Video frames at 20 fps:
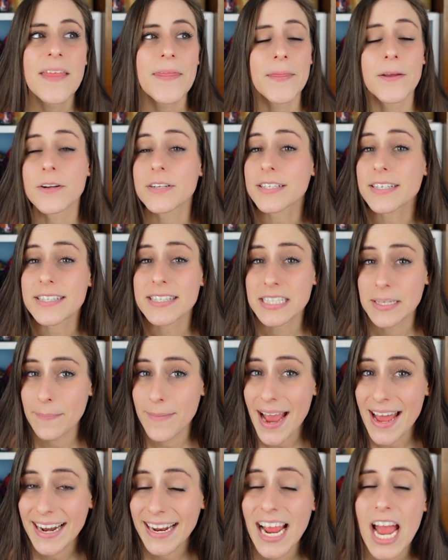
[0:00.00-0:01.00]
There's a
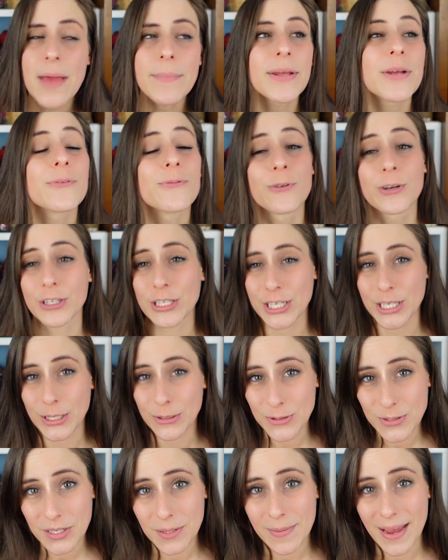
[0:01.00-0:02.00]
schematic. I make really
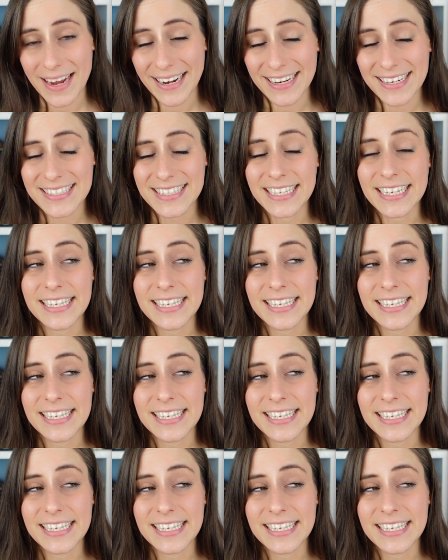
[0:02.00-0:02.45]
cute schematics.